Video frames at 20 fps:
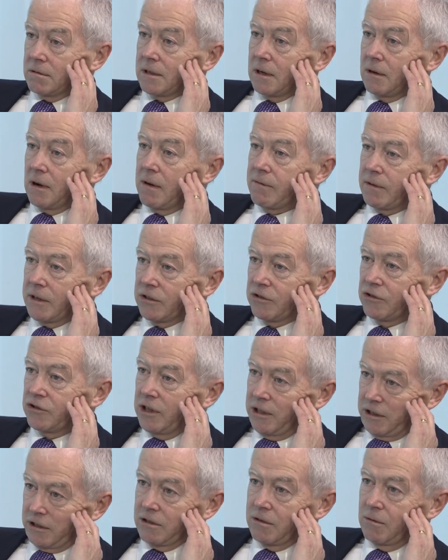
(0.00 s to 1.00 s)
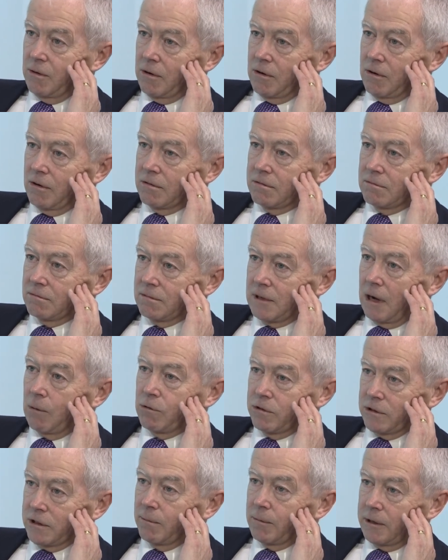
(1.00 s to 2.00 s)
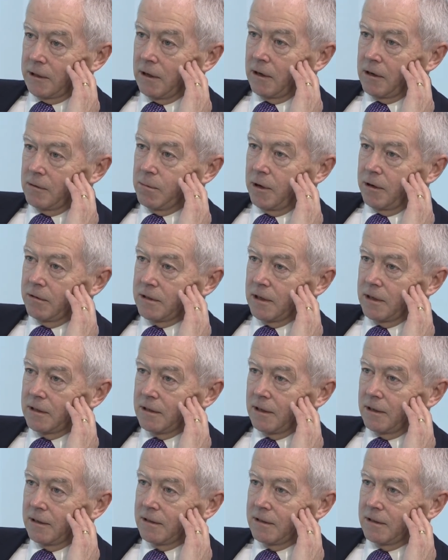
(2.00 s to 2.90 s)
Now, having seen it's going on, I want something done about it.